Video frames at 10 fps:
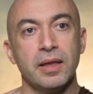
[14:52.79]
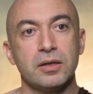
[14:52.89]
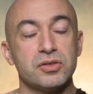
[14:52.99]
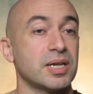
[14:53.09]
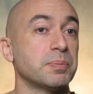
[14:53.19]

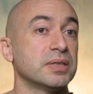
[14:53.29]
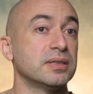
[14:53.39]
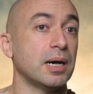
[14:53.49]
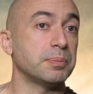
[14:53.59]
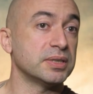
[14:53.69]
Because
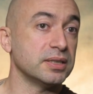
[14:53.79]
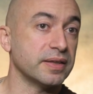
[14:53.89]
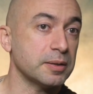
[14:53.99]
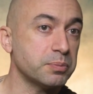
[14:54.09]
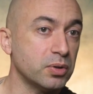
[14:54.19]
up until
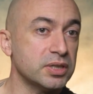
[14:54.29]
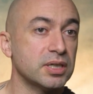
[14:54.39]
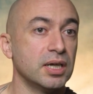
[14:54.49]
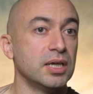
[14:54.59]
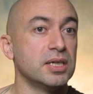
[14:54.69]
that point,
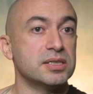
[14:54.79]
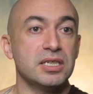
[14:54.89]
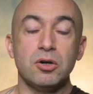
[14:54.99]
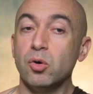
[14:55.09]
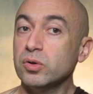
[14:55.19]

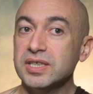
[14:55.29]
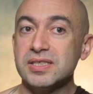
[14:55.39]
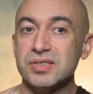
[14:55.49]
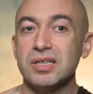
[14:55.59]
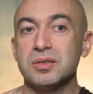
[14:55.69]
see, all the
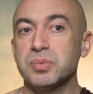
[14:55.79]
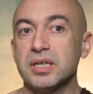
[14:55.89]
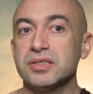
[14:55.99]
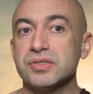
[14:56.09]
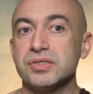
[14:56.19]
ascetic
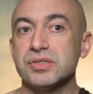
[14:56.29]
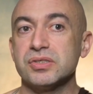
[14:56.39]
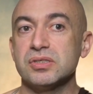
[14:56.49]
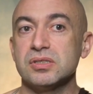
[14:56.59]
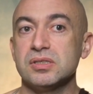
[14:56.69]

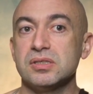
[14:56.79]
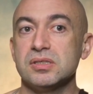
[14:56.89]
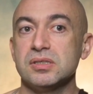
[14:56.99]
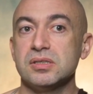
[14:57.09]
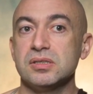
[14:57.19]
practices
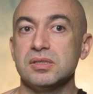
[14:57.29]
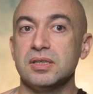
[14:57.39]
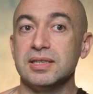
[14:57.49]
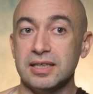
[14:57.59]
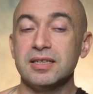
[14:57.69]

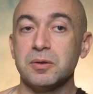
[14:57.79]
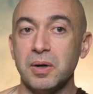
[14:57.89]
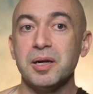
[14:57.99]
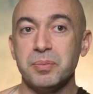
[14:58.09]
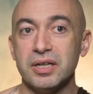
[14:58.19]
they
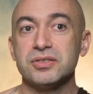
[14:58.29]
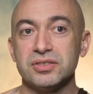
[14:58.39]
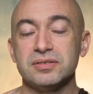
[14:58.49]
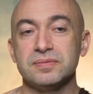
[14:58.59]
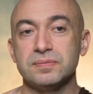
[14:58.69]
require
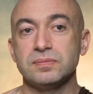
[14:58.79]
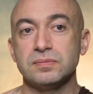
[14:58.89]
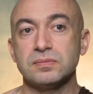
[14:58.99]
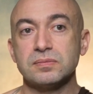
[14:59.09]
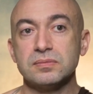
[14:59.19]
passion.
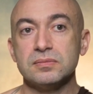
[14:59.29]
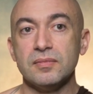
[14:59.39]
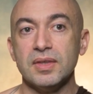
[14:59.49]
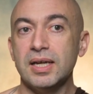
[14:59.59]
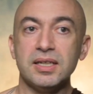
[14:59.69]

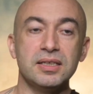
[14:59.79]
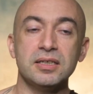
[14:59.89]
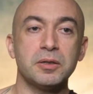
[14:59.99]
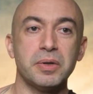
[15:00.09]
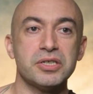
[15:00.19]
And he
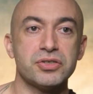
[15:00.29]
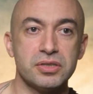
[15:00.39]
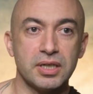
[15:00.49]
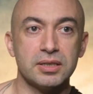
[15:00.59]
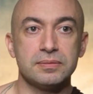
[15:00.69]
didn't question
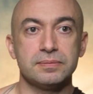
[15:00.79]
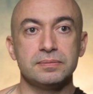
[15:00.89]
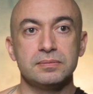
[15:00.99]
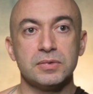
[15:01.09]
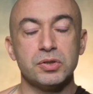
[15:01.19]
that,
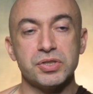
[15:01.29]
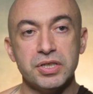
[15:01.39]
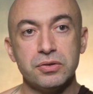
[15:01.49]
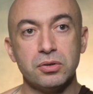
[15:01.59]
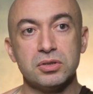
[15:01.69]
because
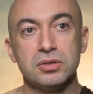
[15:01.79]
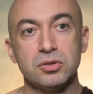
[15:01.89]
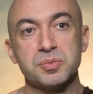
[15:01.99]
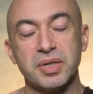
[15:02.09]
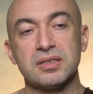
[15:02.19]
he thought
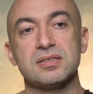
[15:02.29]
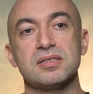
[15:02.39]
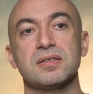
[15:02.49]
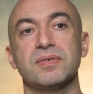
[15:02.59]
those practices are